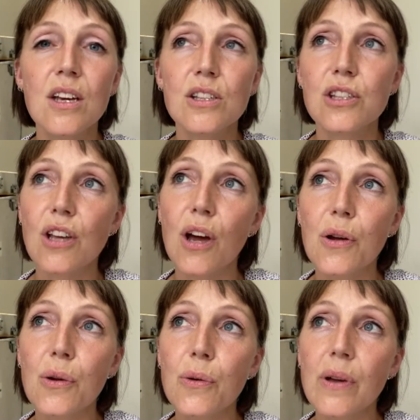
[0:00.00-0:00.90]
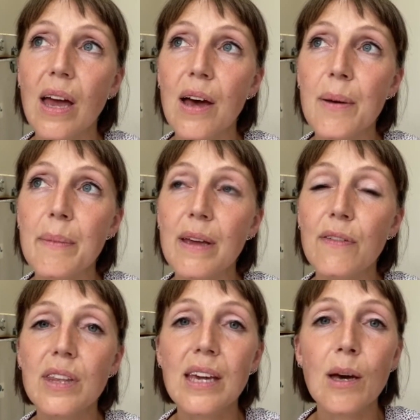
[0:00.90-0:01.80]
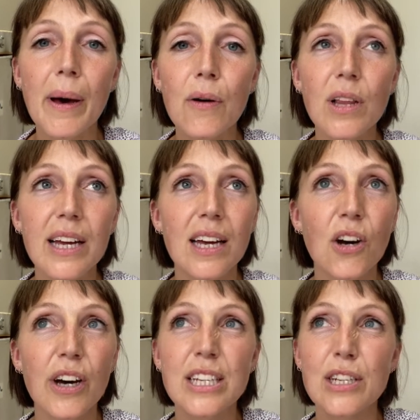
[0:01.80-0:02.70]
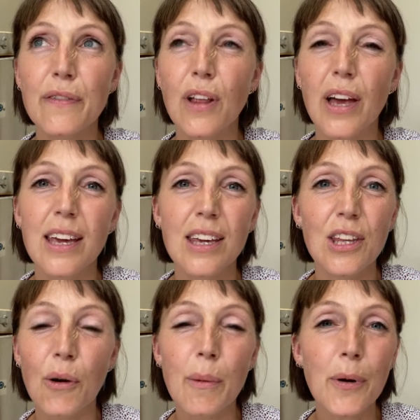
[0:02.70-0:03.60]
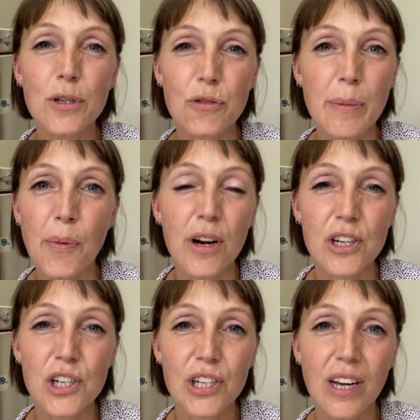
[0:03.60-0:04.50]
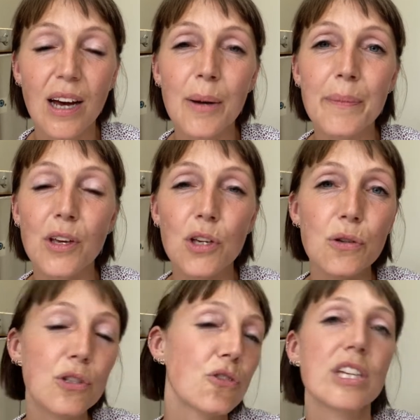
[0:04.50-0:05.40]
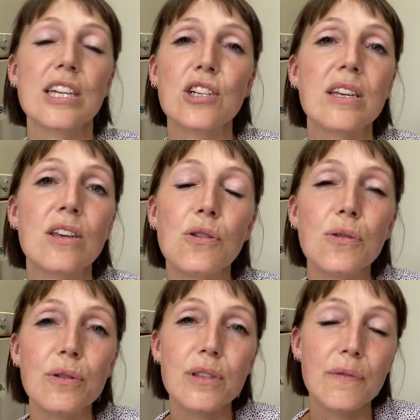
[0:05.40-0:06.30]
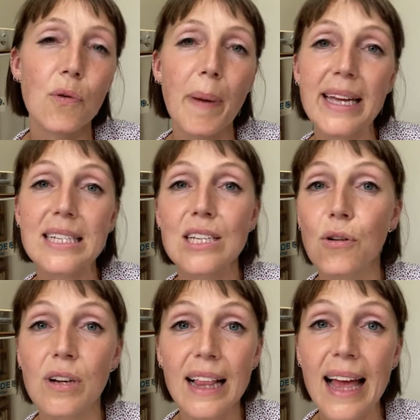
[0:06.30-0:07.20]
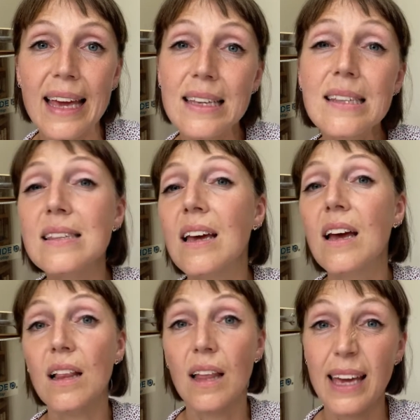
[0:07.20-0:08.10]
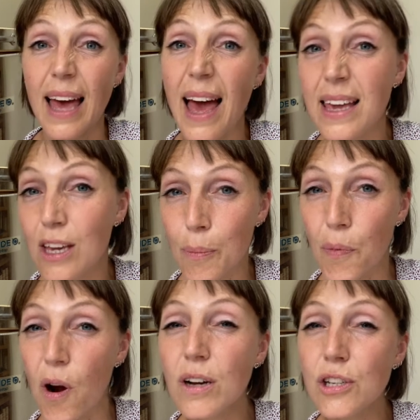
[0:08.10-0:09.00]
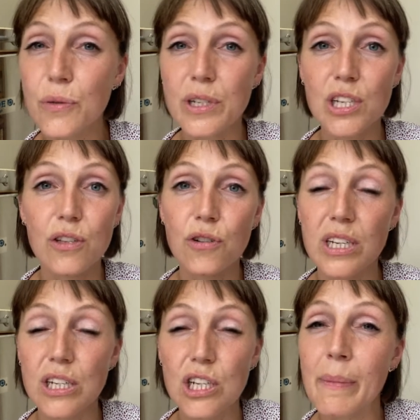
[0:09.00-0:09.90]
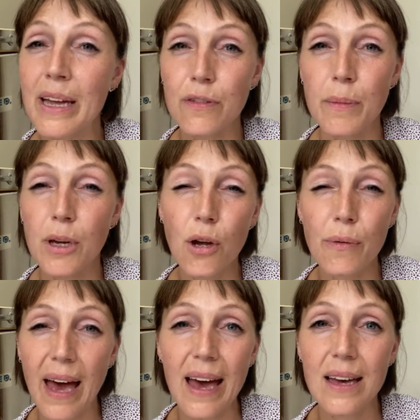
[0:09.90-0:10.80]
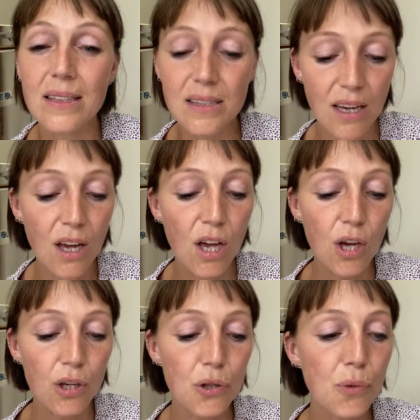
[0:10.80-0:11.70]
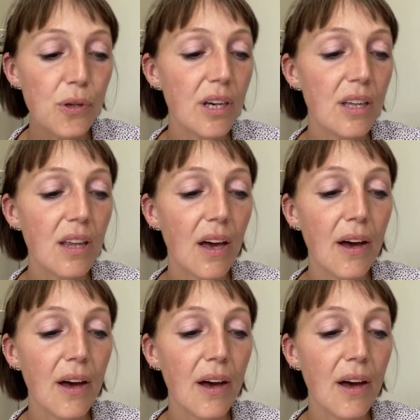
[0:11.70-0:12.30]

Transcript: So if you think about like a kind of like, a pottery brush that you traditionally use for painting on glaze, like a hake brush, which is traditionally made from goat hairs, you can